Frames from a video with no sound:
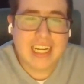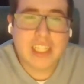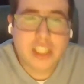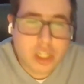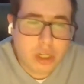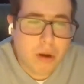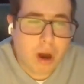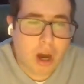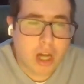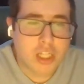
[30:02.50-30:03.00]
hitting
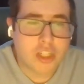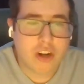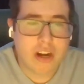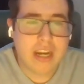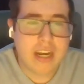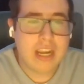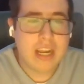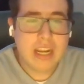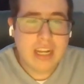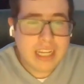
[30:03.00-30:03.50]

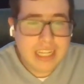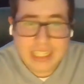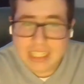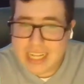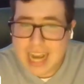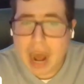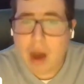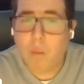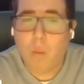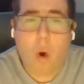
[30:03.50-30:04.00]
200.
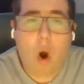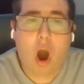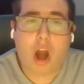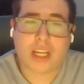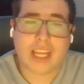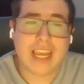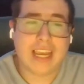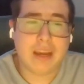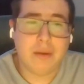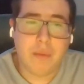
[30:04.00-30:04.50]
He's not
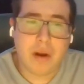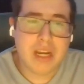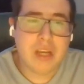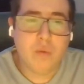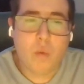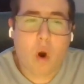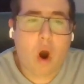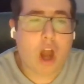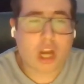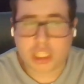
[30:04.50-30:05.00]
walking. And when
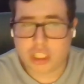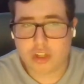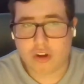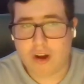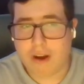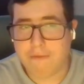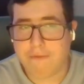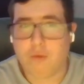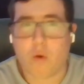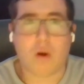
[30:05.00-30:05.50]
he walks,
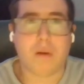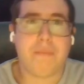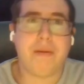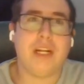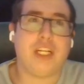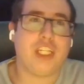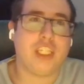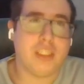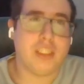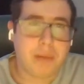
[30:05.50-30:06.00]
they're on 4
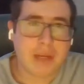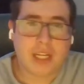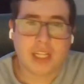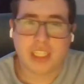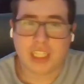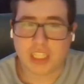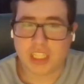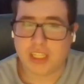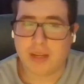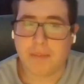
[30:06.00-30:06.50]
pitches
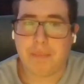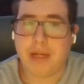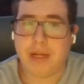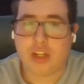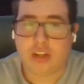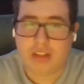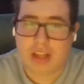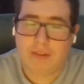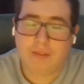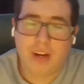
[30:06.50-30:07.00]
because it's some
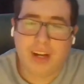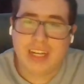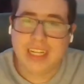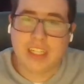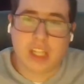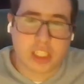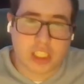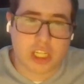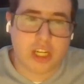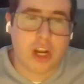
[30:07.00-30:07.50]
pitcher that
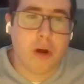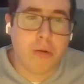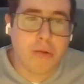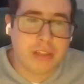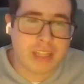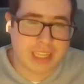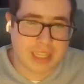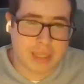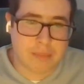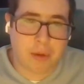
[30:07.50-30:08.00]
really doesn't know
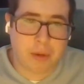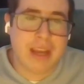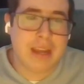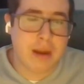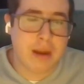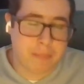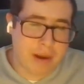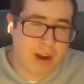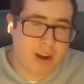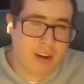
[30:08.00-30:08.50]
who's at the
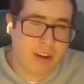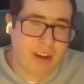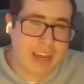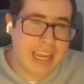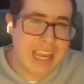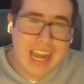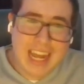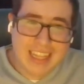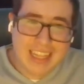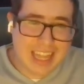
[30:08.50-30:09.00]
plate,
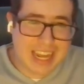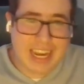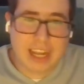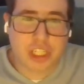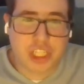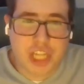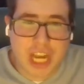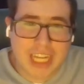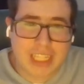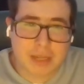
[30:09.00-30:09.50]
apparently, that
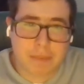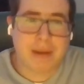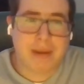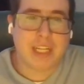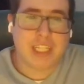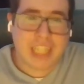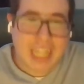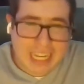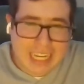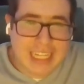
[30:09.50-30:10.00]
he'll chase a
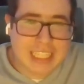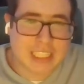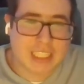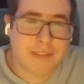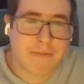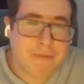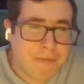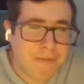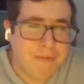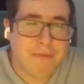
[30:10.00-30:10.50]
pitch that hits
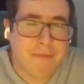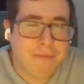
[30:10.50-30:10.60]
the